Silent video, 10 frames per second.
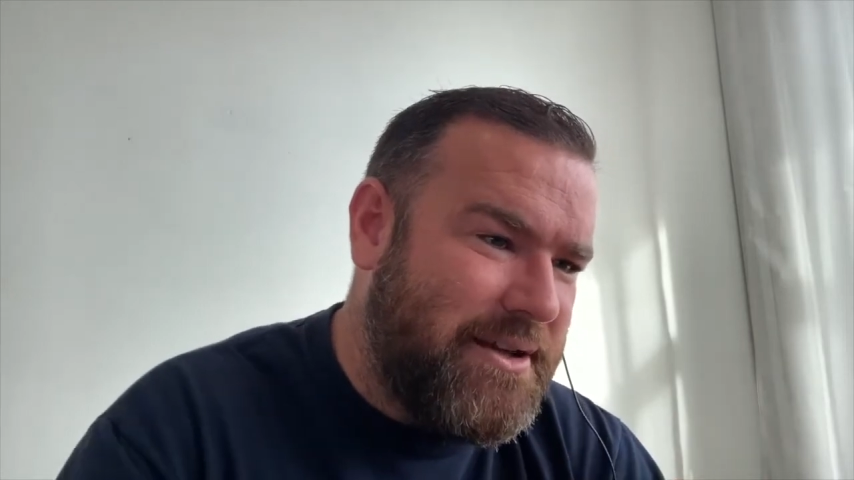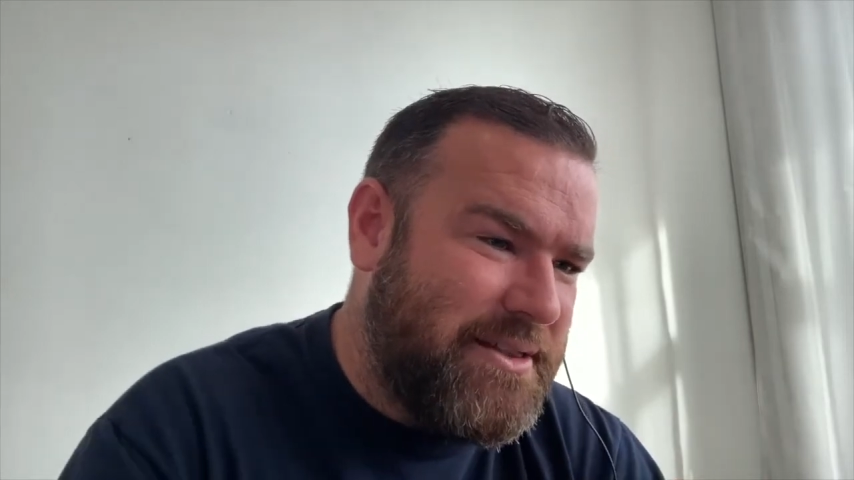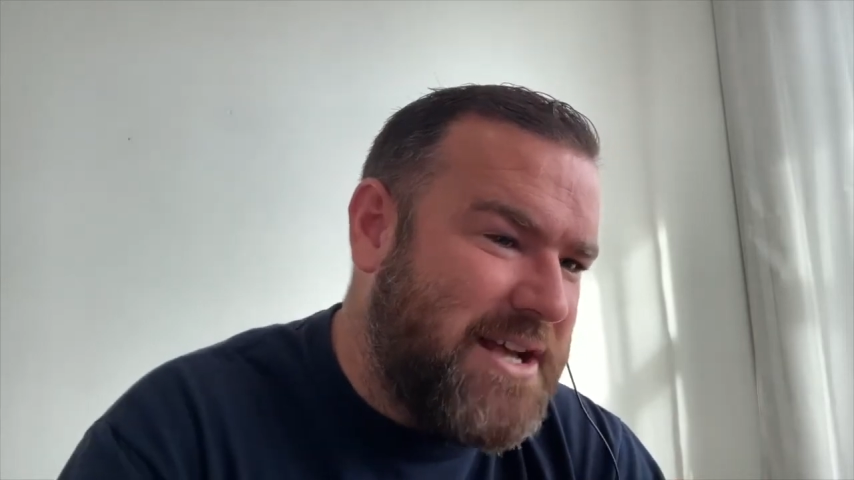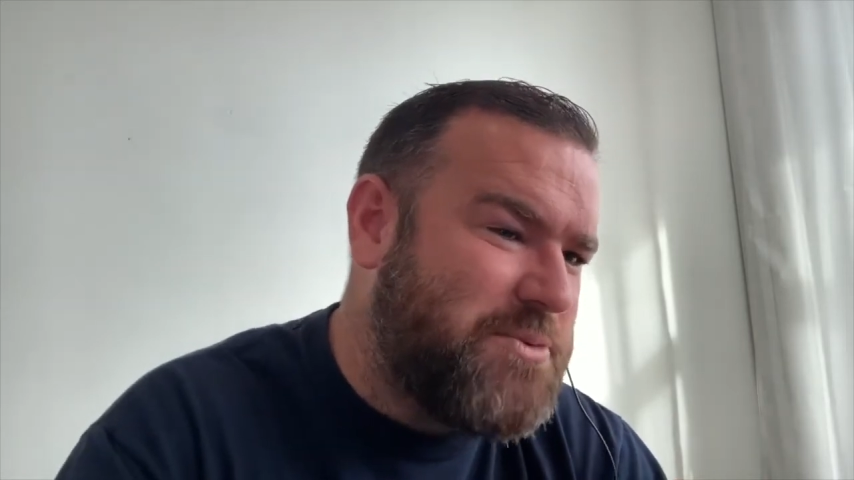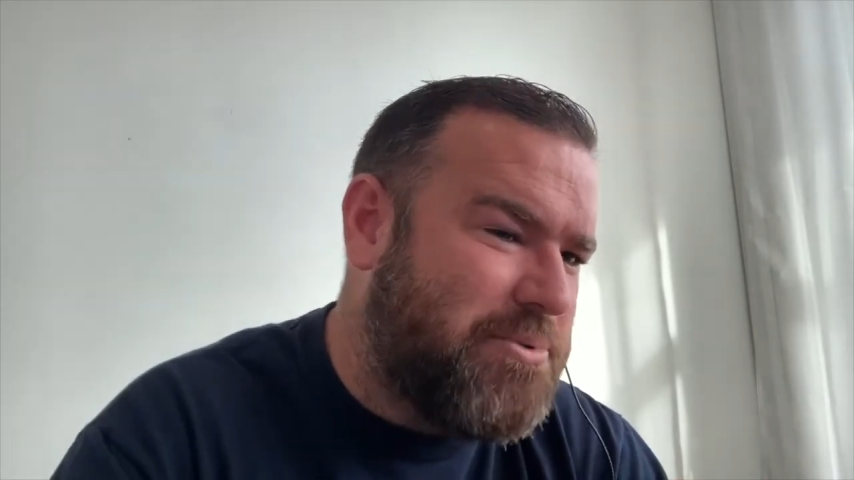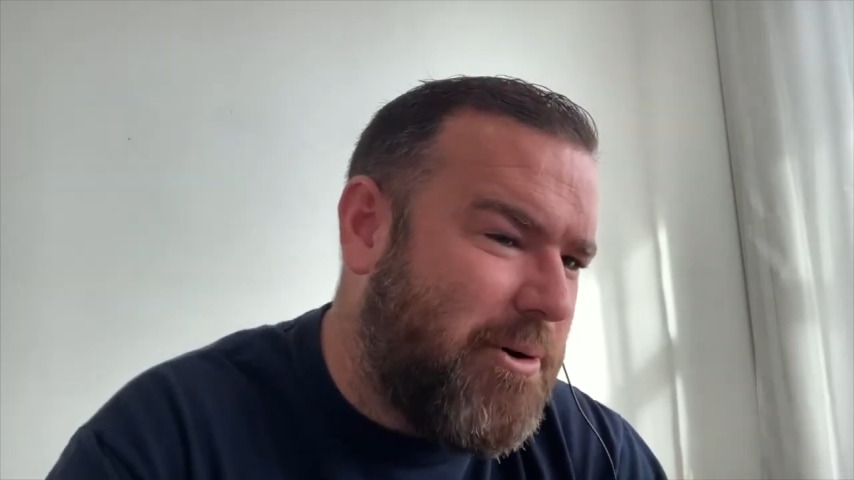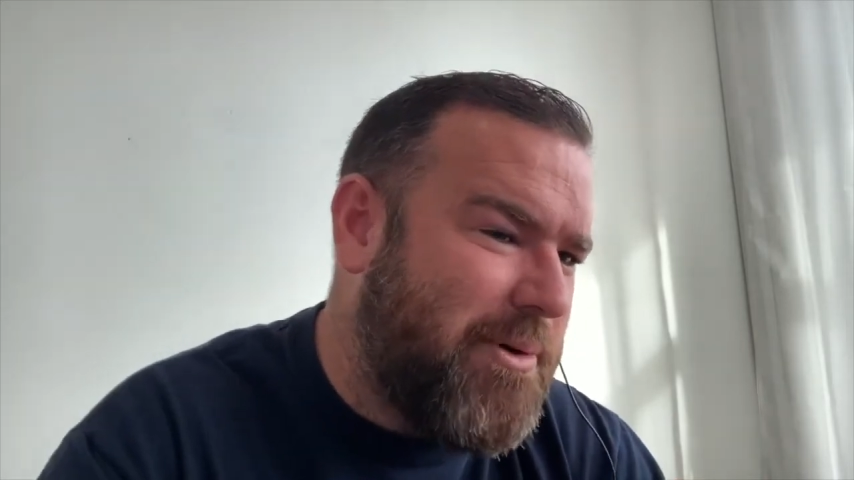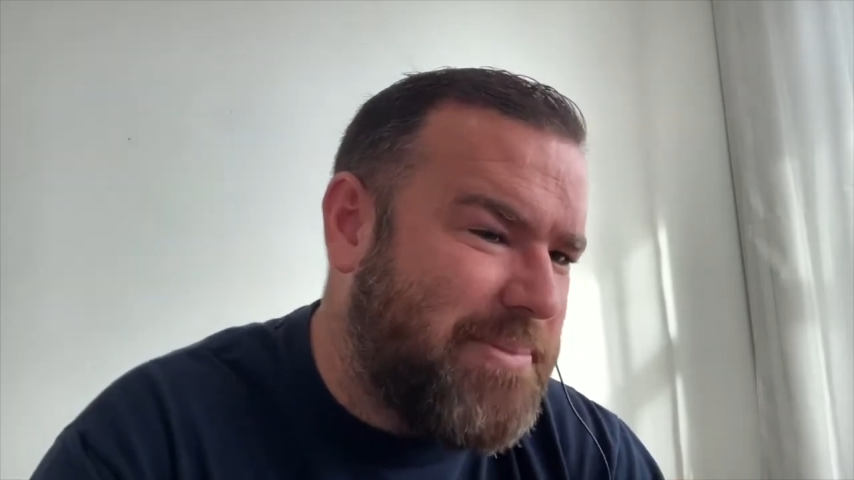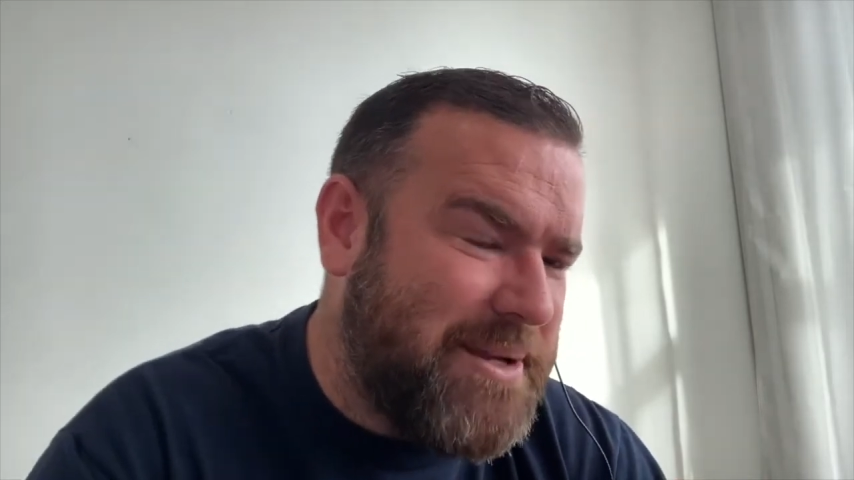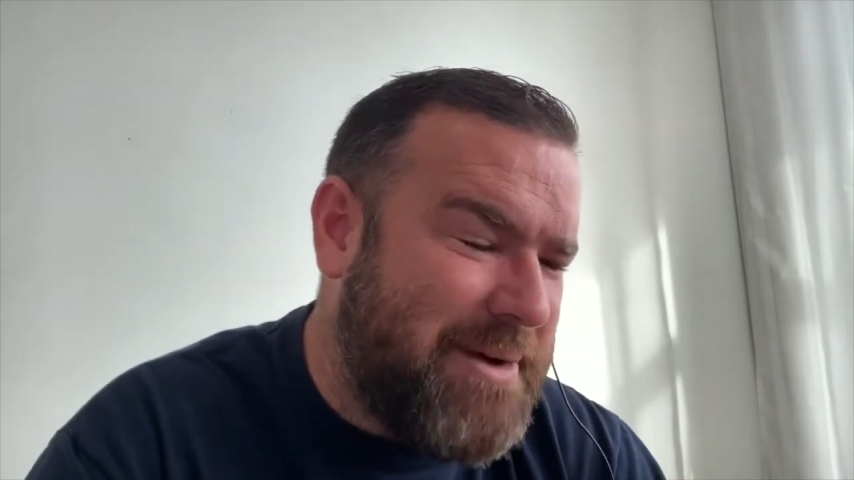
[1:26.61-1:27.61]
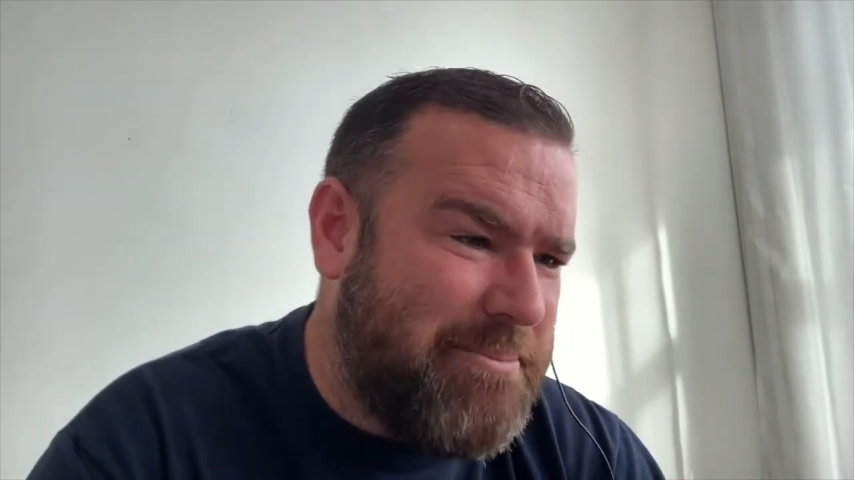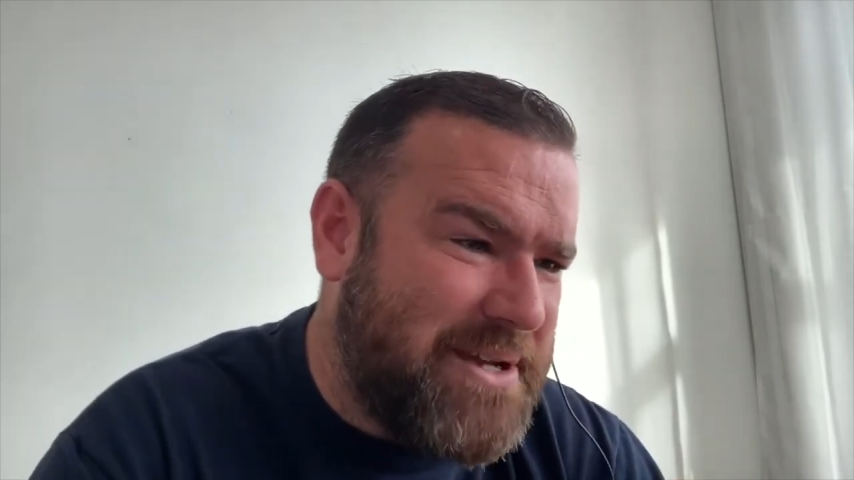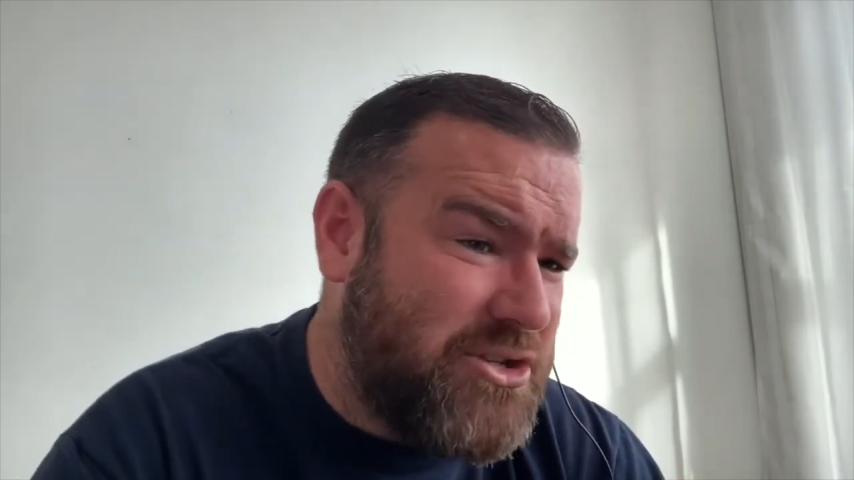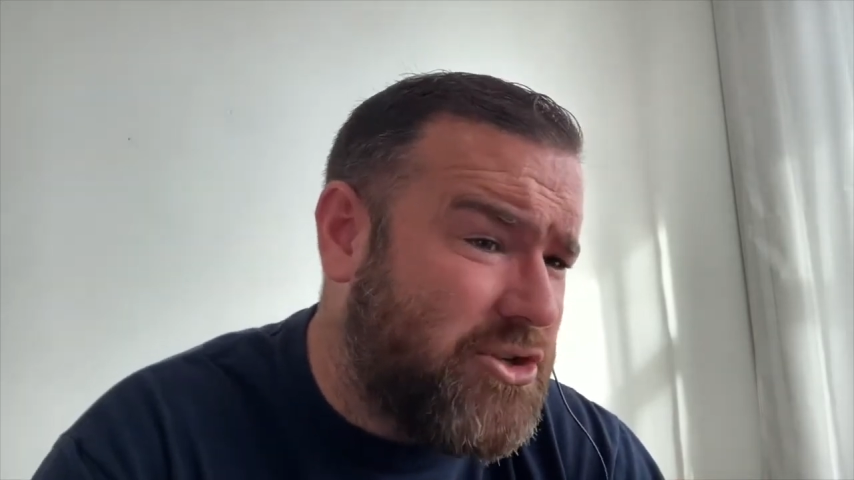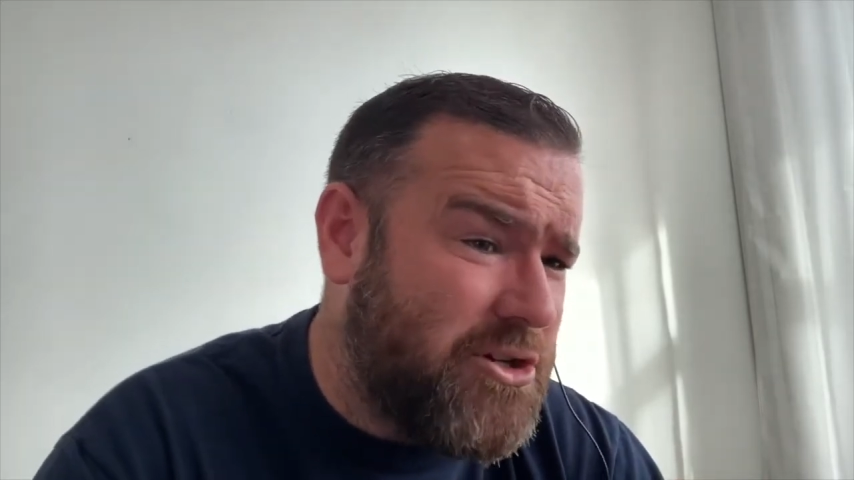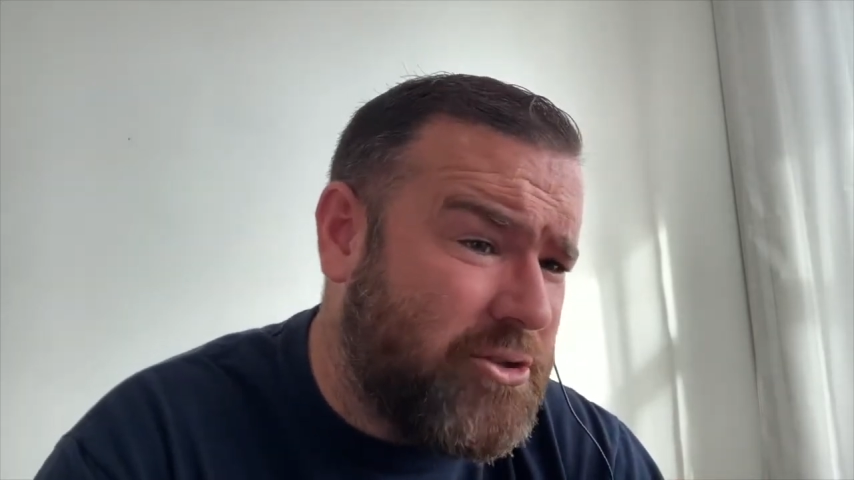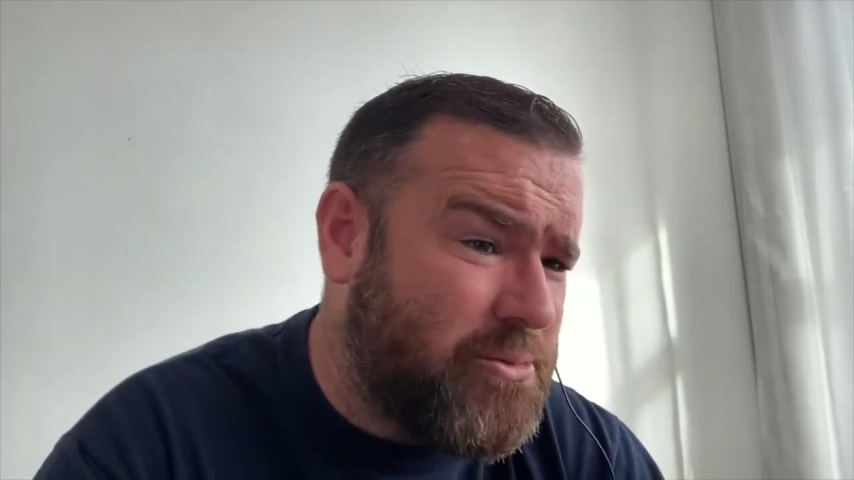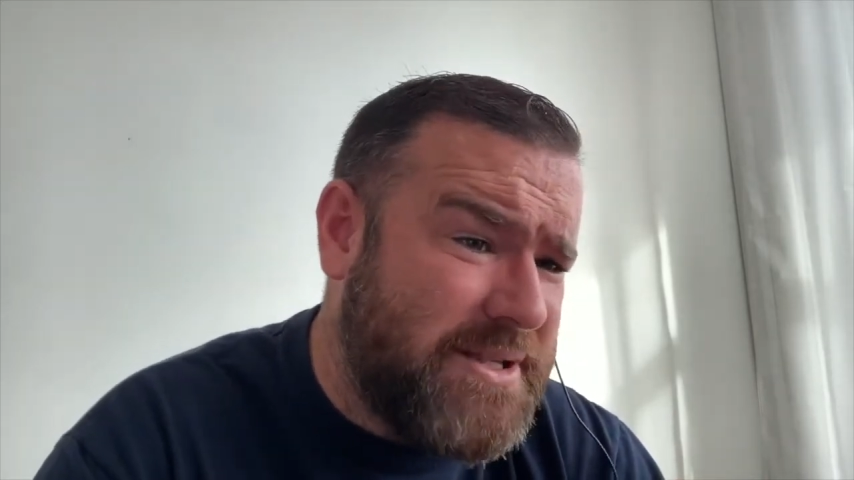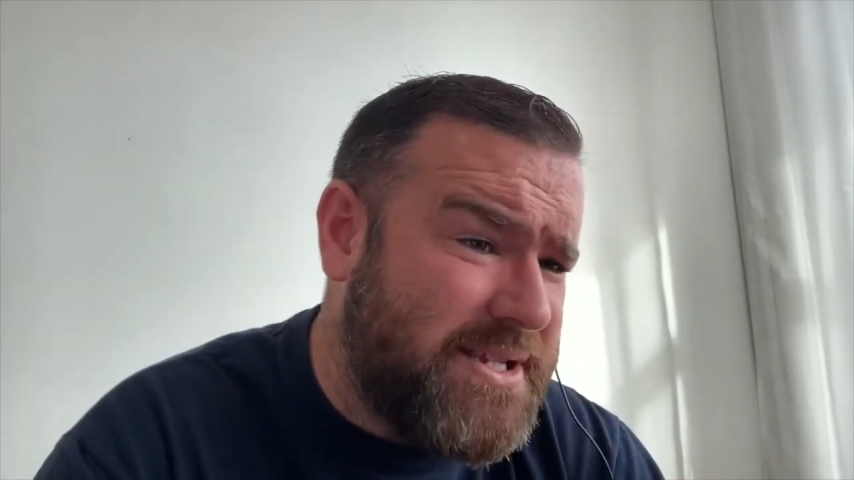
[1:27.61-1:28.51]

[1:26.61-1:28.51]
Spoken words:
That's probably my biggest hurdle when